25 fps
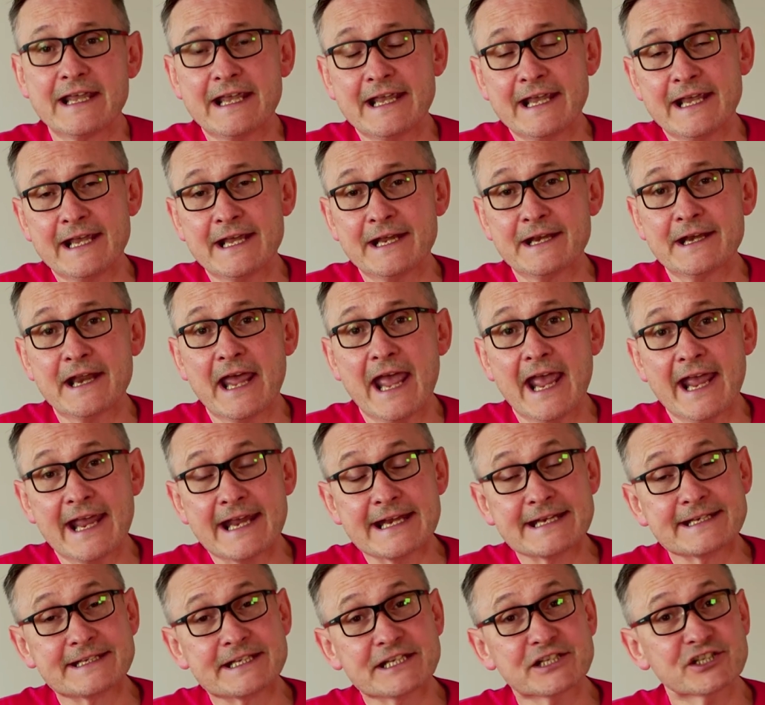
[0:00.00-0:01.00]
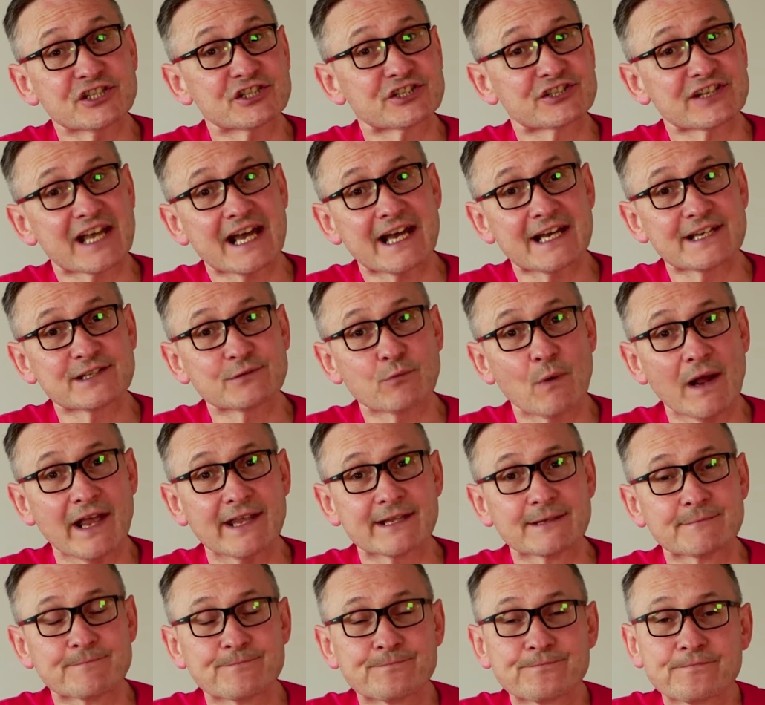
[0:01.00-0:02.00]
in a digitized
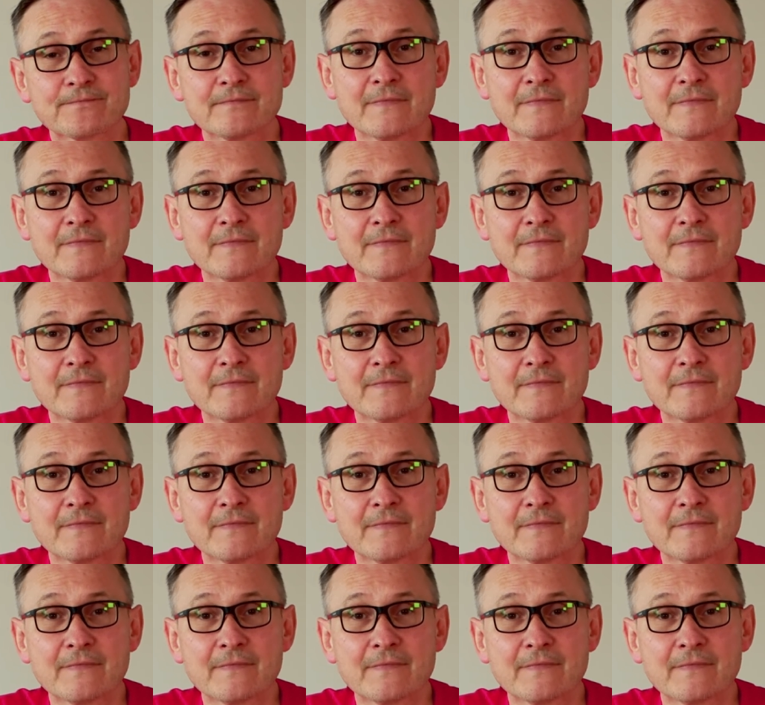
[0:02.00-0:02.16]
way.